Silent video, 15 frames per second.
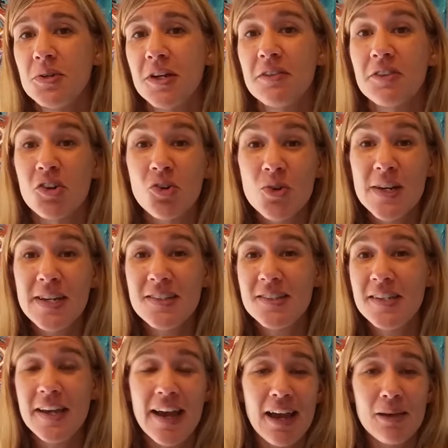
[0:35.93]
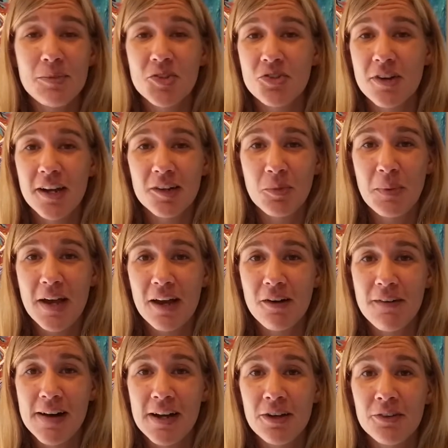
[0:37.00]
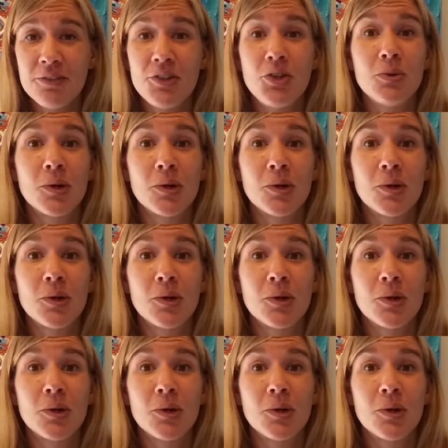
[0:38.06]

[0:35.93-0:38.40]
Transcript: kind of a crazy abstract background.